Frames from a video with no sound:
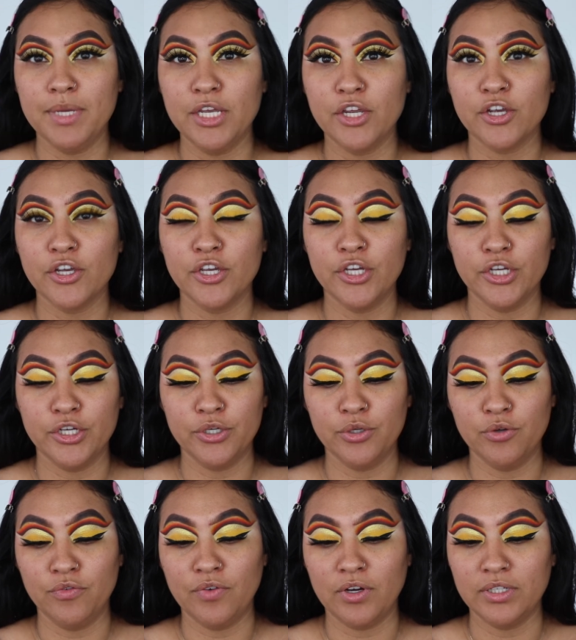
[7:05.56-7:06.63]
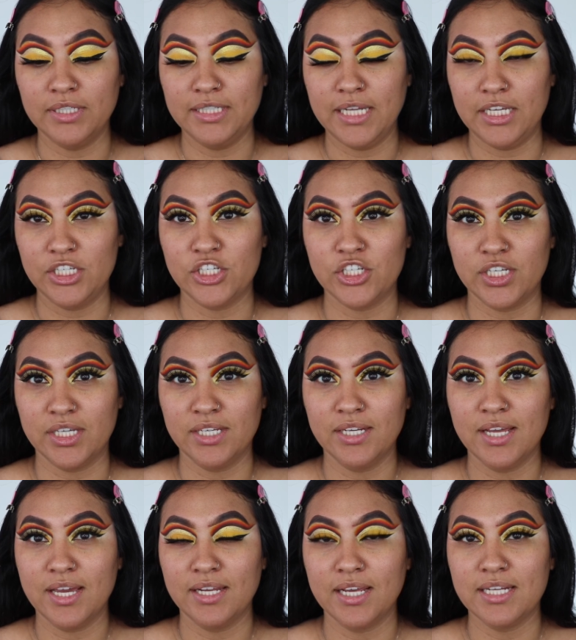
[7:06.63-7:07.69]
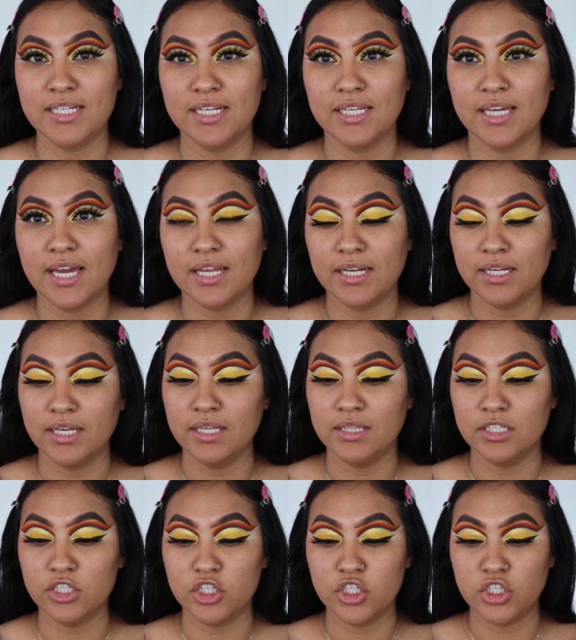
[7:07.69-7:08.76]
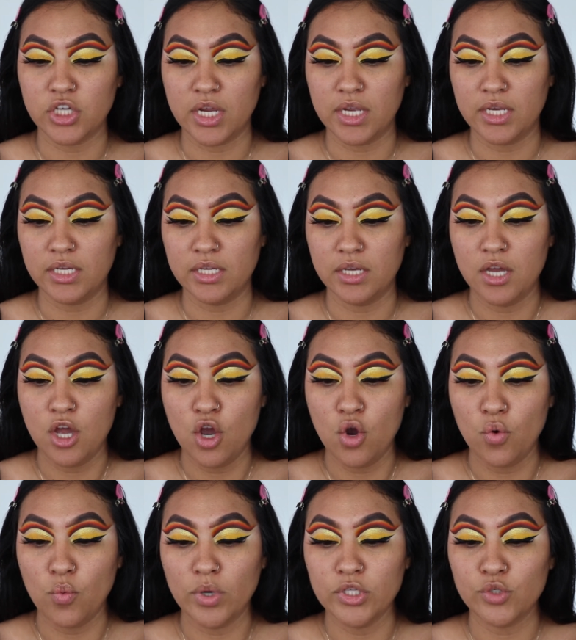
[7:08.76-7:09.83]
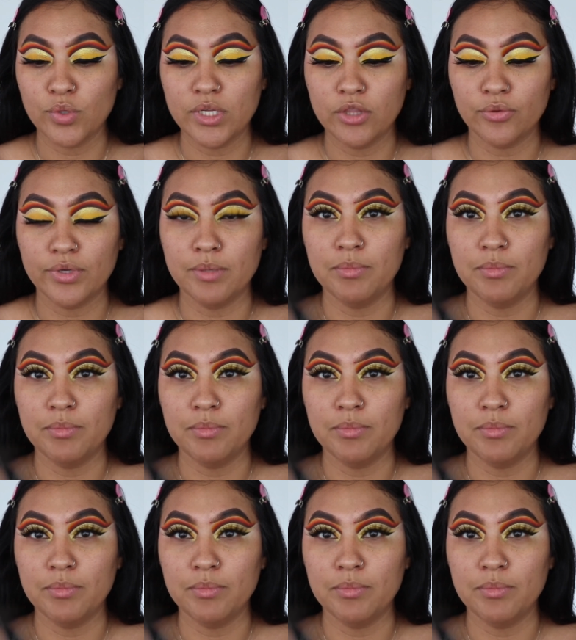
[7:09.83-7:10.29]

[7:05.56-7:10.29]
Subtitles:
Your Hue foundation, and I did get it in the shade 123